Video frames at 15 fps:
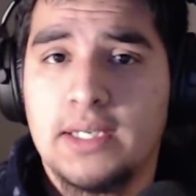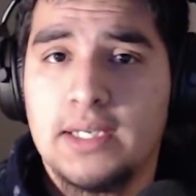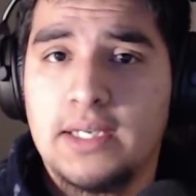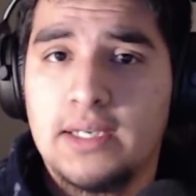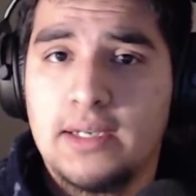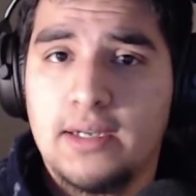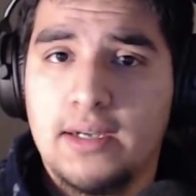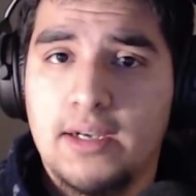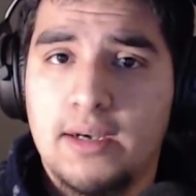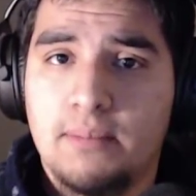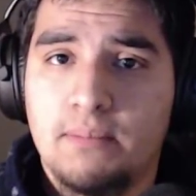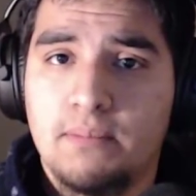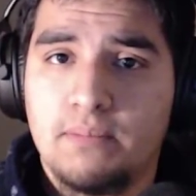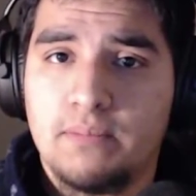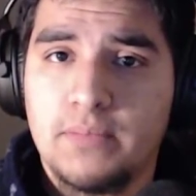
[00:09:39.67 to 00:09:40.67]

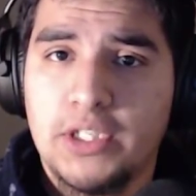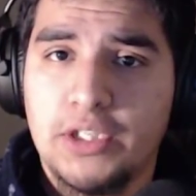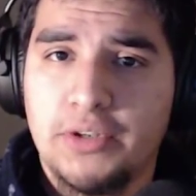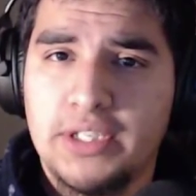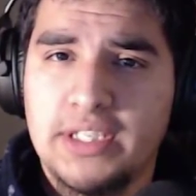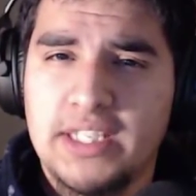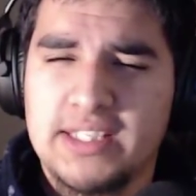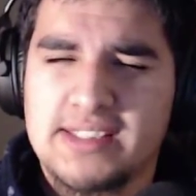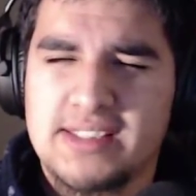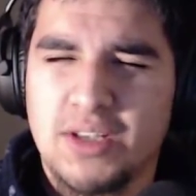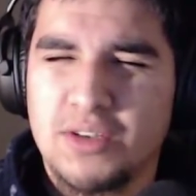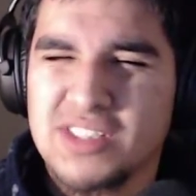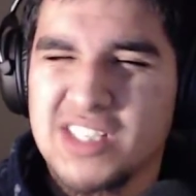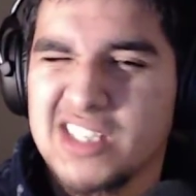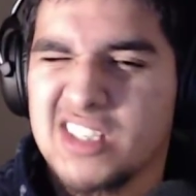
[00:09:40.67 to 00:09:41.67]
And it's
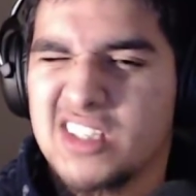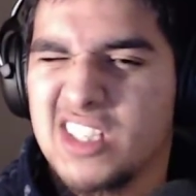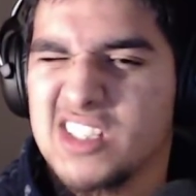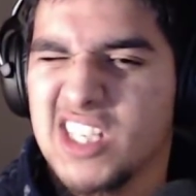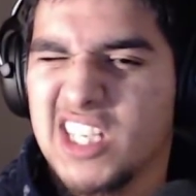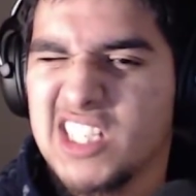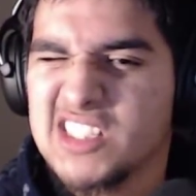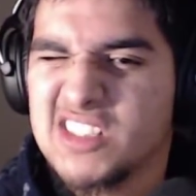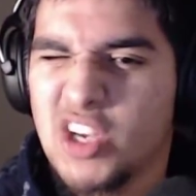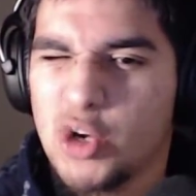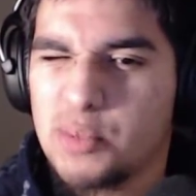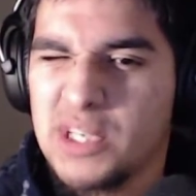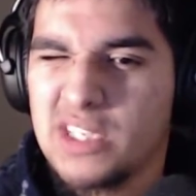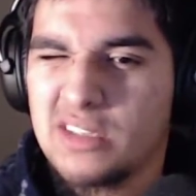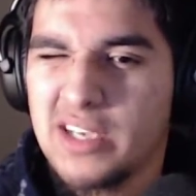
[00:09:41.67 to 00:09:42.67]
those kinds of things that kind of scare
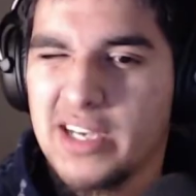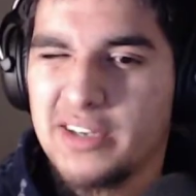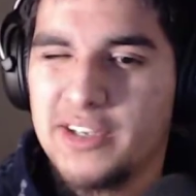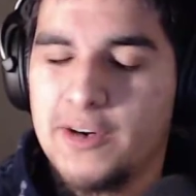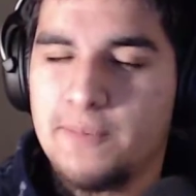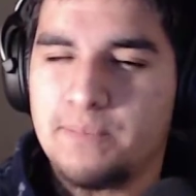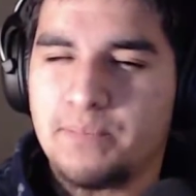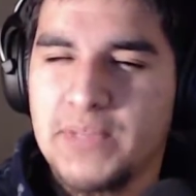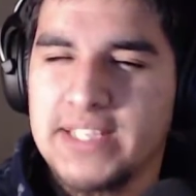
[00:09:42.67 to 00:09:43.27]
me. I don't know.